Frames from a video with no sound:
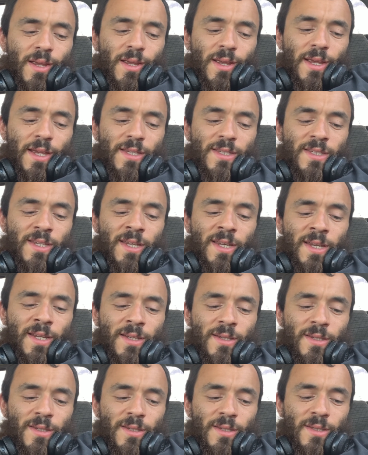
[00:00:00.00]

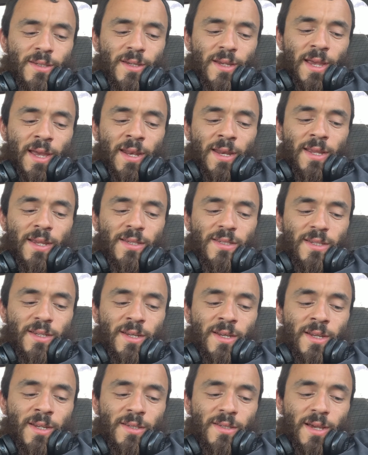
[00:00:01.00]
issiness, an
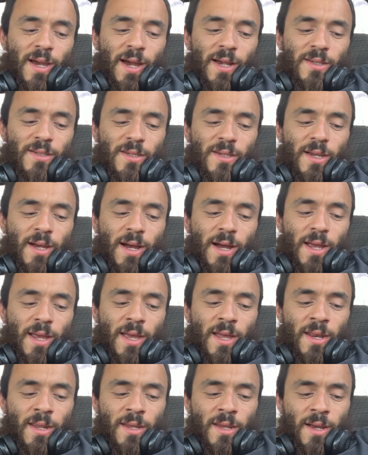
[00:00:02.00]
issiness,
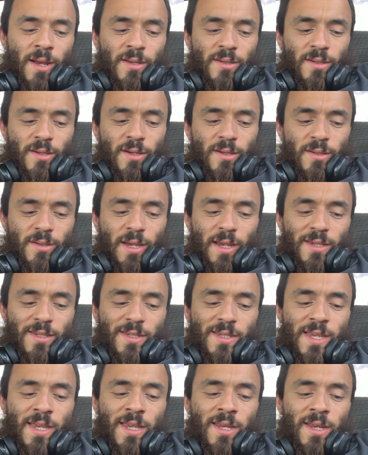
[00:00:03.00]
I-C-I-N-E-S-S, a
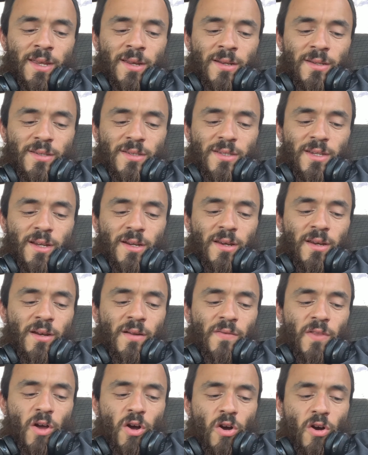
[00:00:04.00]
sinking, a sickening
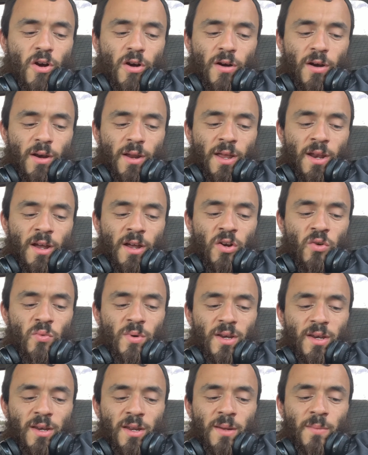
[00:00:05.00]
of the heart, an
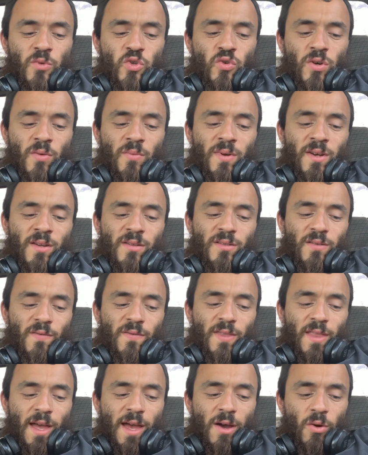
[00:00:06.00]
unredeemed dreariness of
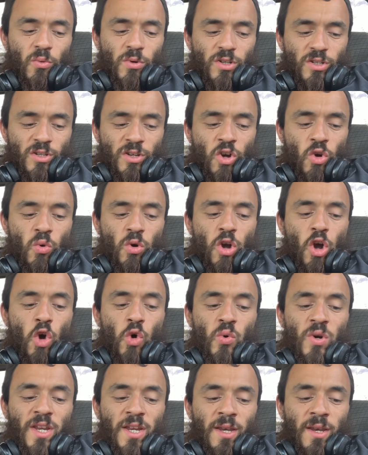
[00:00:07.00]
thought which no
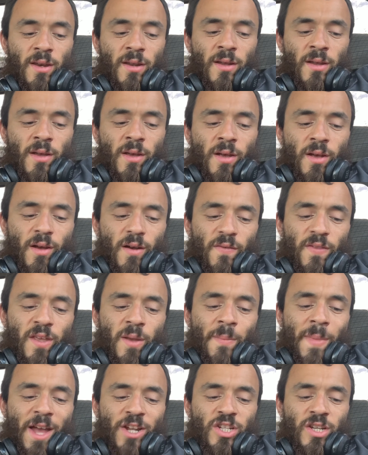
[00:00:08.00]
goading of the
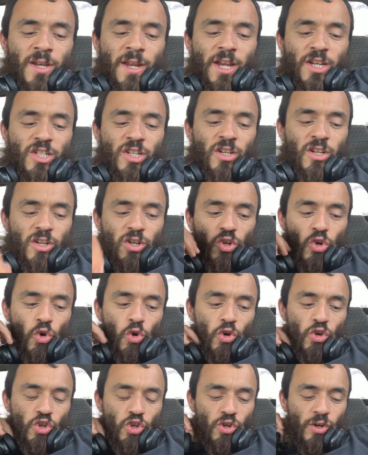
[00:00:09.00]
imagination could
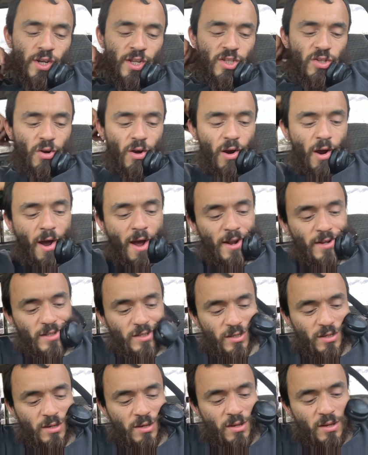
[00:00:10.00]
torture into aught
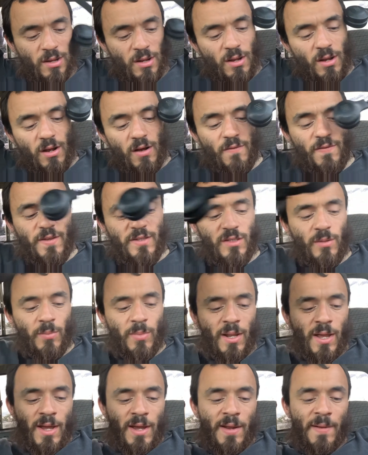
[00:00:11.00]
of the
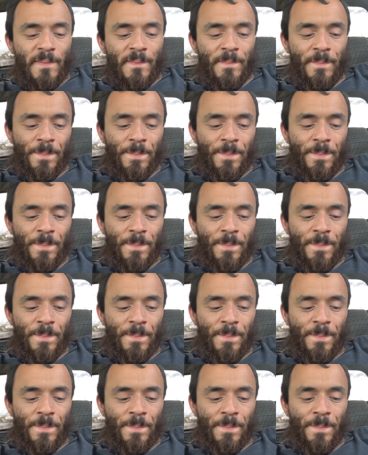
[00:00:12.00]
sublime.